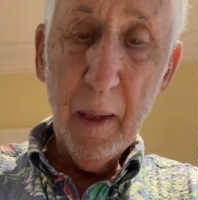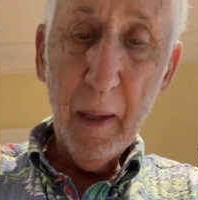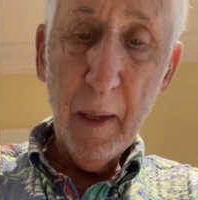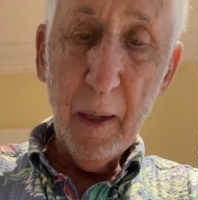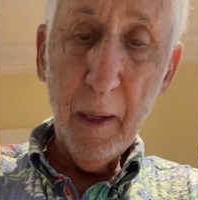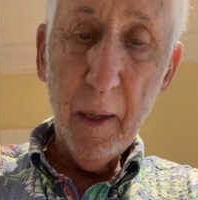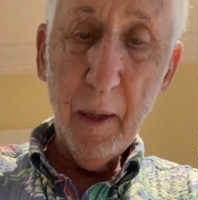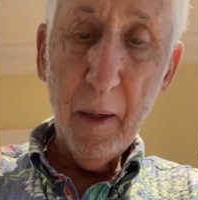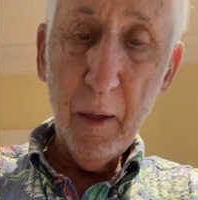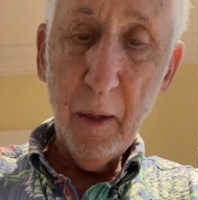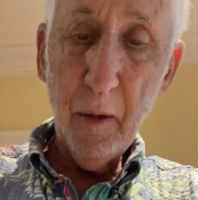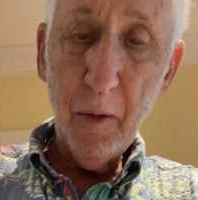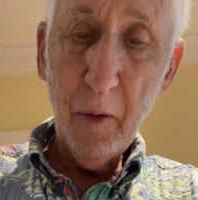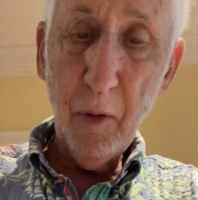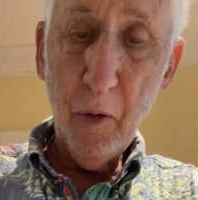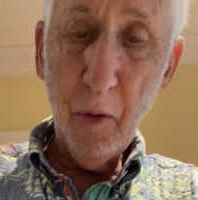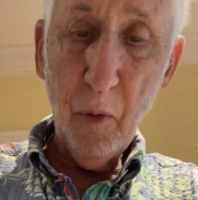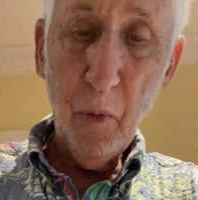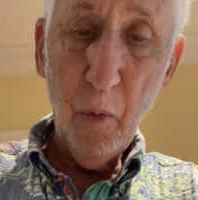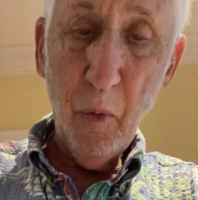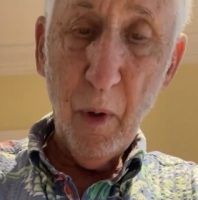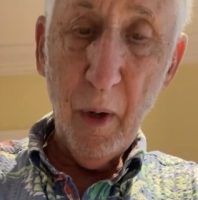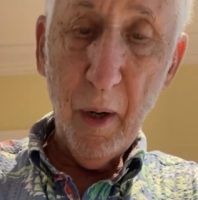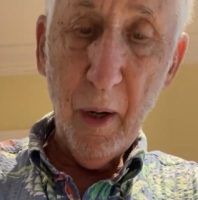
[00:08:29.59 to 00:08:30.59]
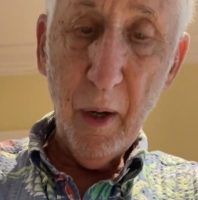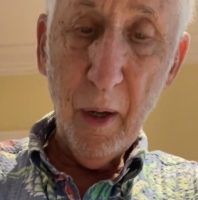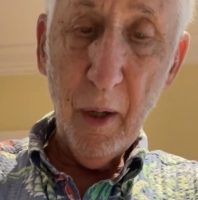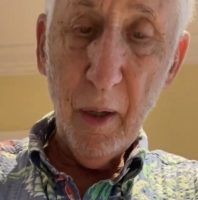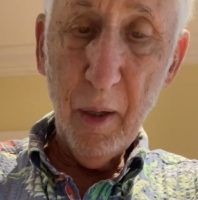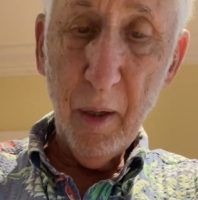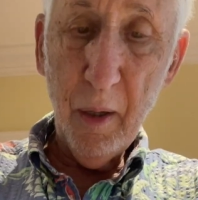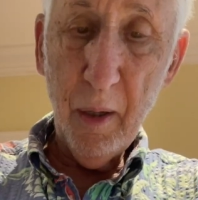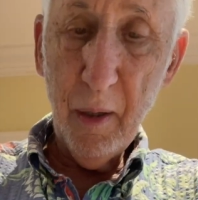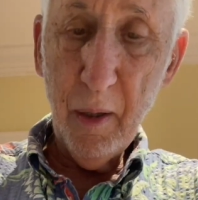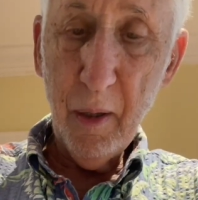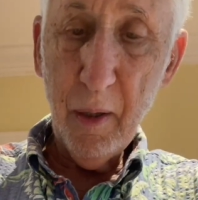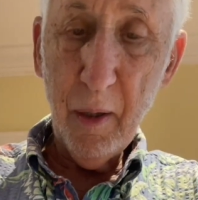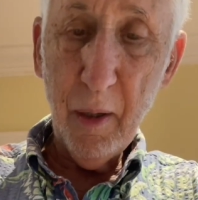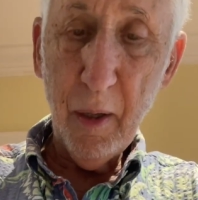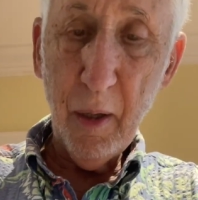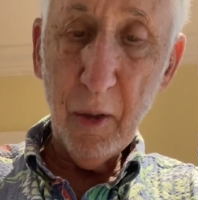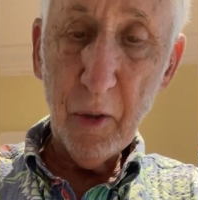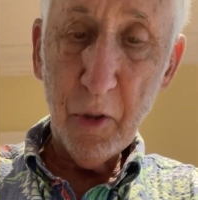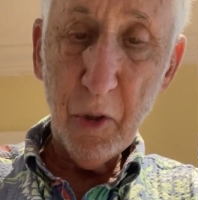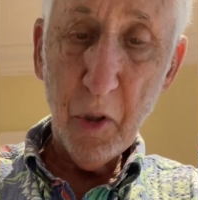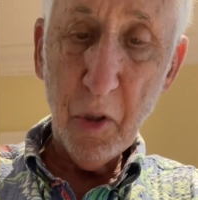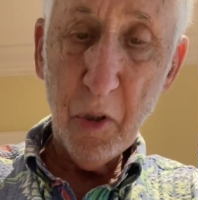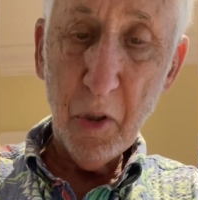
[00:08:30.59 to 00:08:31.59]
And in a little while,
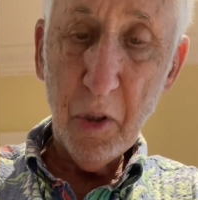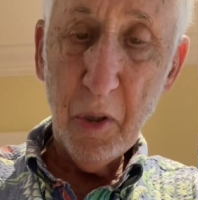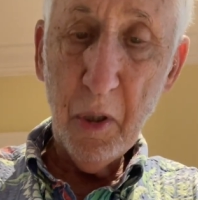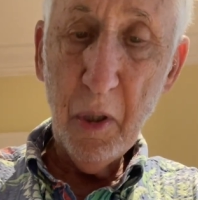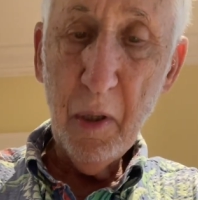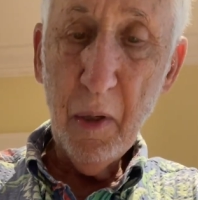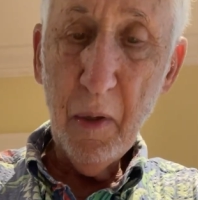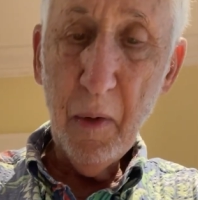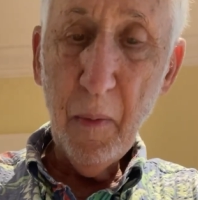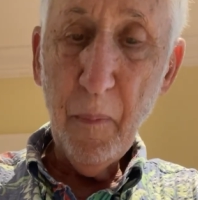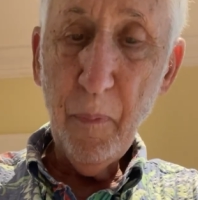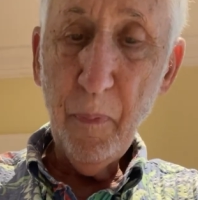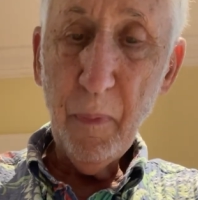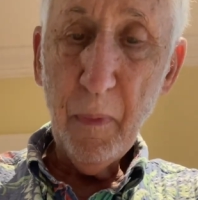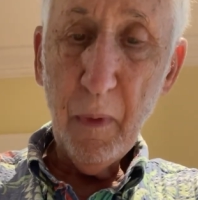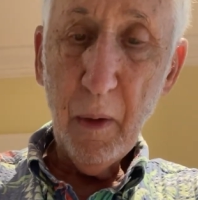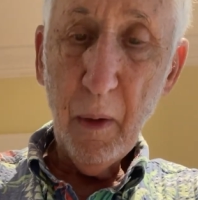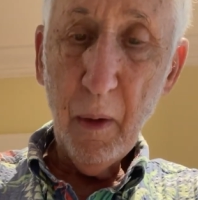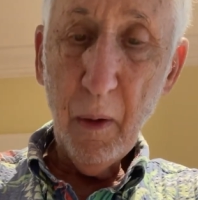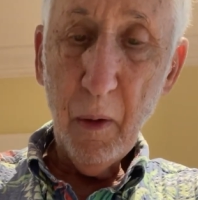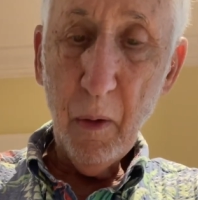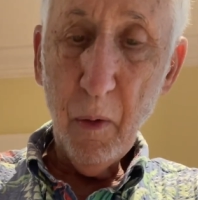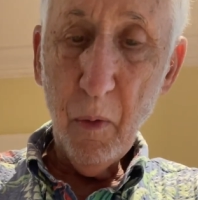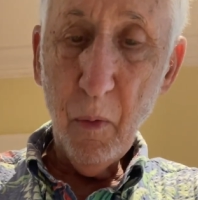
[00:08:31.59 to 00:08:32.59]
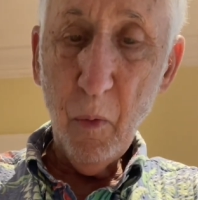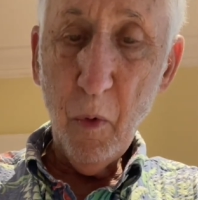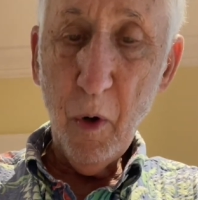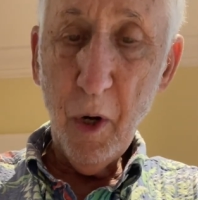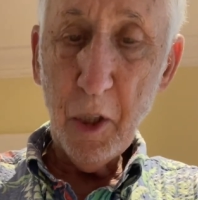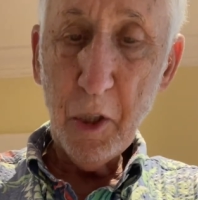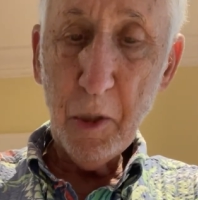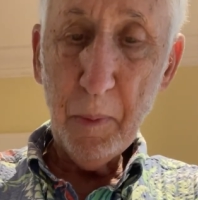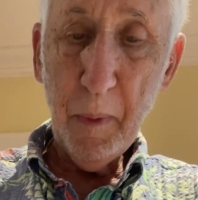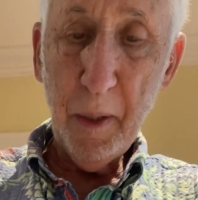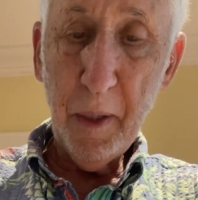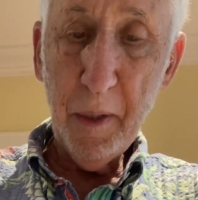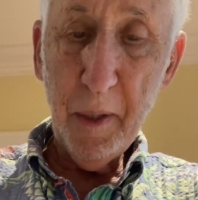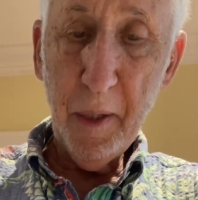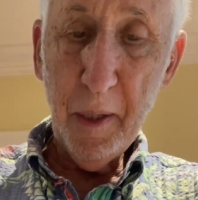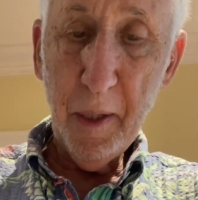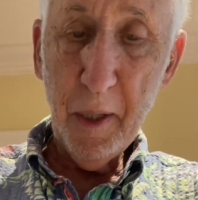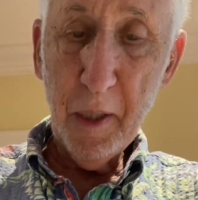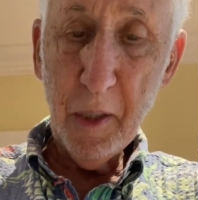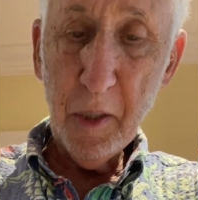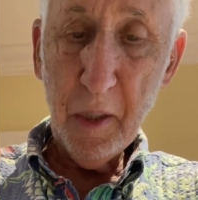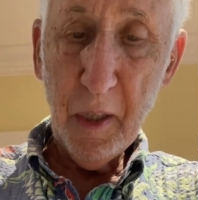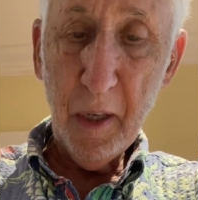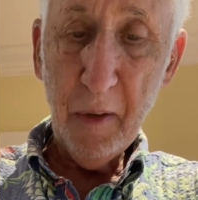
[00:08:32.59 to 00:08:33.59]
I'll just wash my
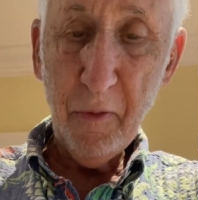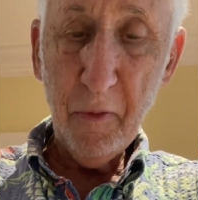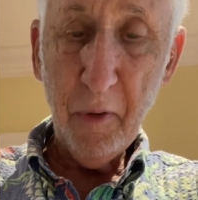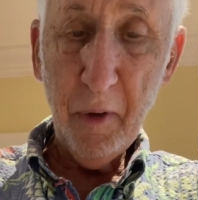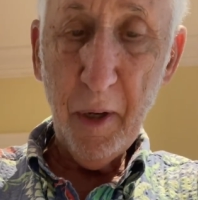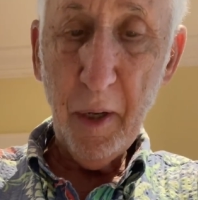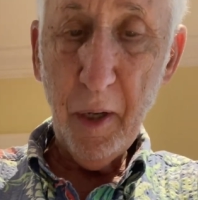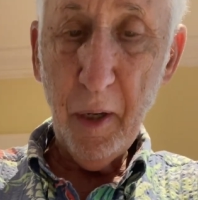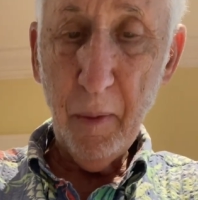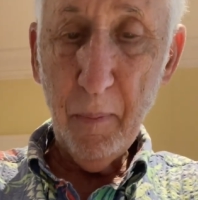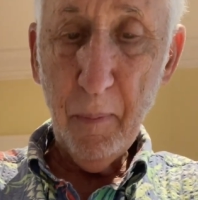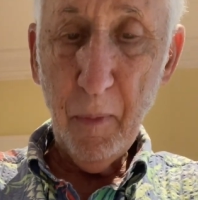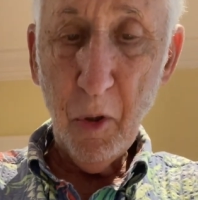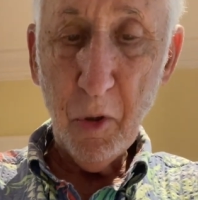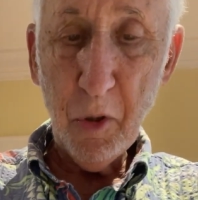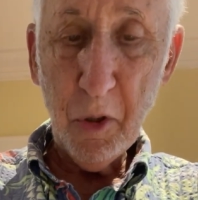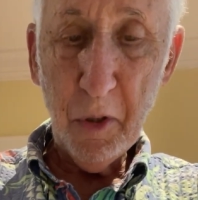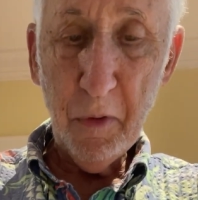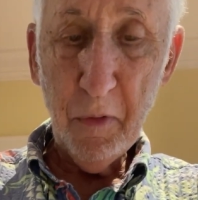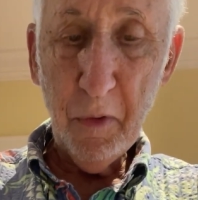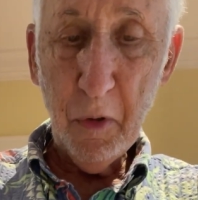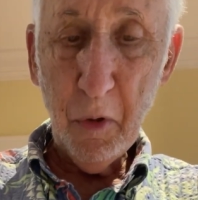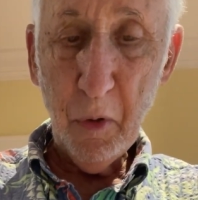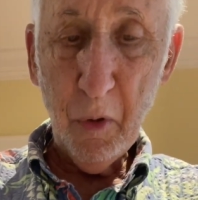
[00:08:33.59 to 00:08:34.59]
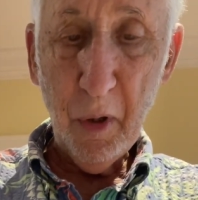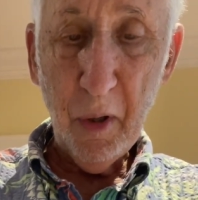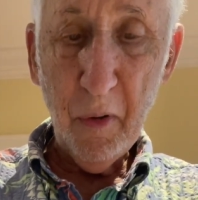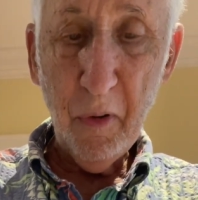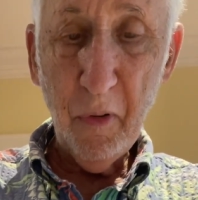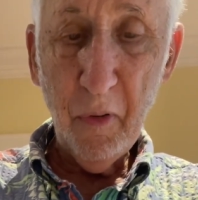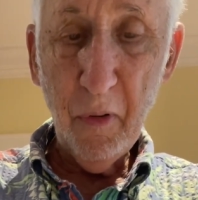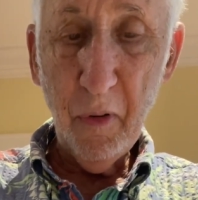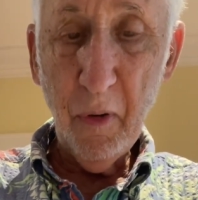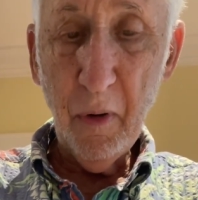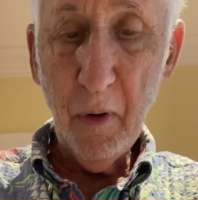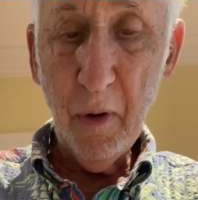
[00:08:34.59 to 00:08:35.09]
hands after I get most of it off.